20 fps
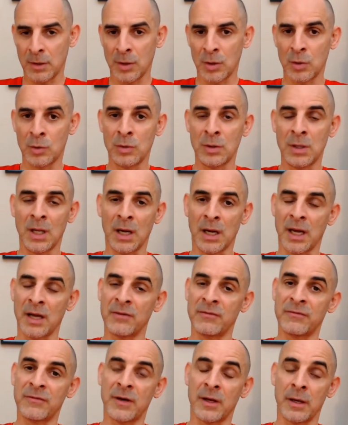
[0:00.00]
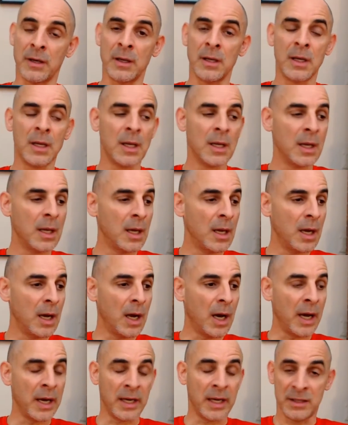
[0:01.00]
good luck, have fun.
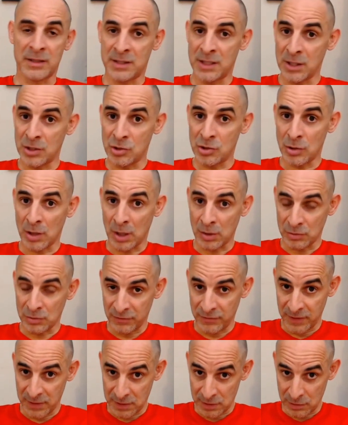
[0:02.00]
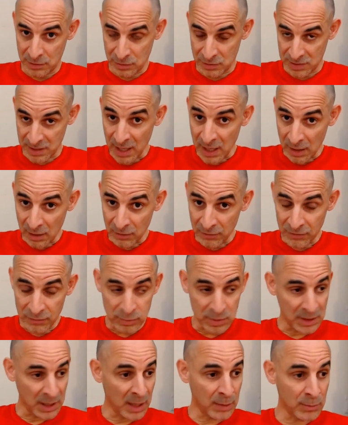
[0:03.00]
I can teach you how to fix it yourself,
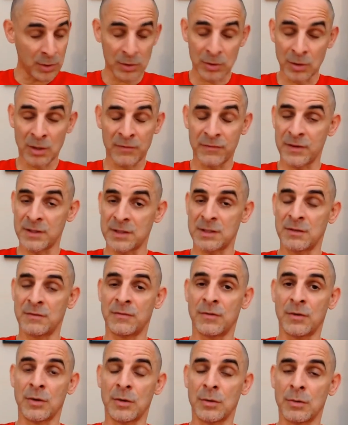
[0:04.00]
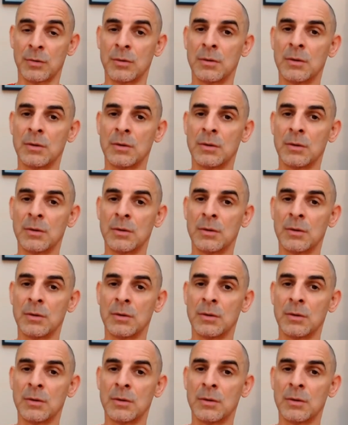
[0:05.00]
but I'm not going to fix it for you.